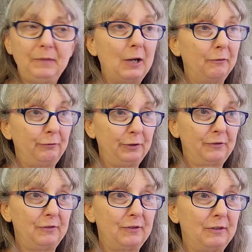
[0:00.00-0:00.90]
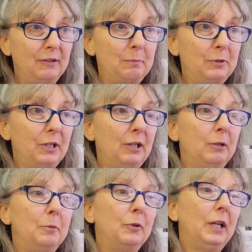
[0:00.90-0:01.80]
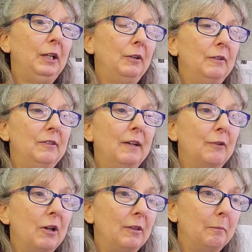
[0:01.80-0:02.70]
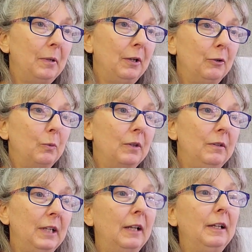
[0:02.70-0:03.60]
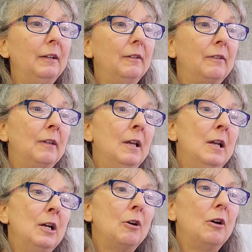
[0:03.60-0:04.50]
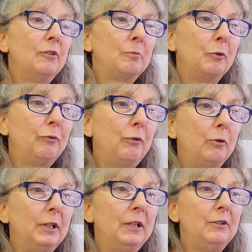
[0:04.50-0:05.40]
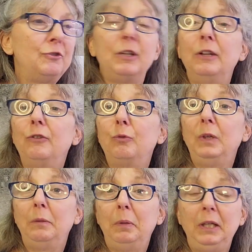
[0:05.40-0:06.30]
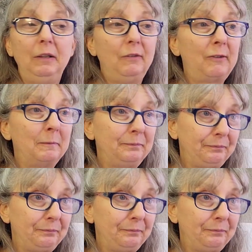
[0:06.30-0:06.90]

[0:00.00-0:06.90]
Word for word: Now, for instance, in this particular bouquet, you can see I've got them paired with dahlias, cosmo foliage, and sweet peas.